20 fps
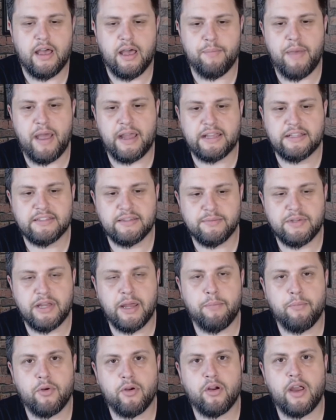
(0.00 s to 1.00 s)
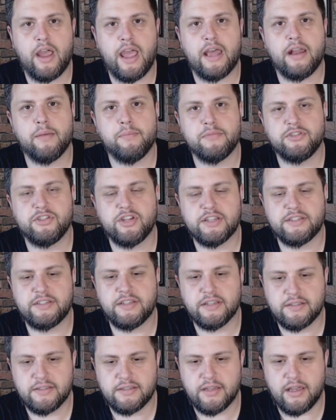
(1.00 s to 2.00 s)
back in September at a
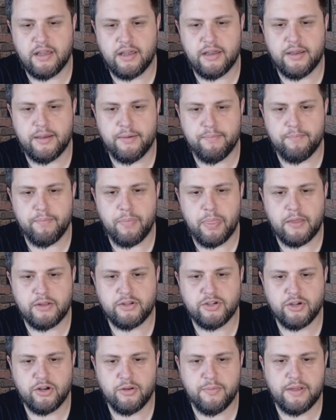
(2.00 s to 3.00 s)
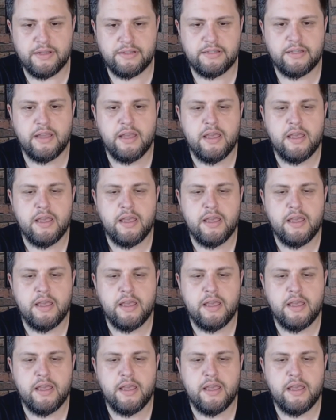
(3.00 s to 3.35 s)
Majestix tournament.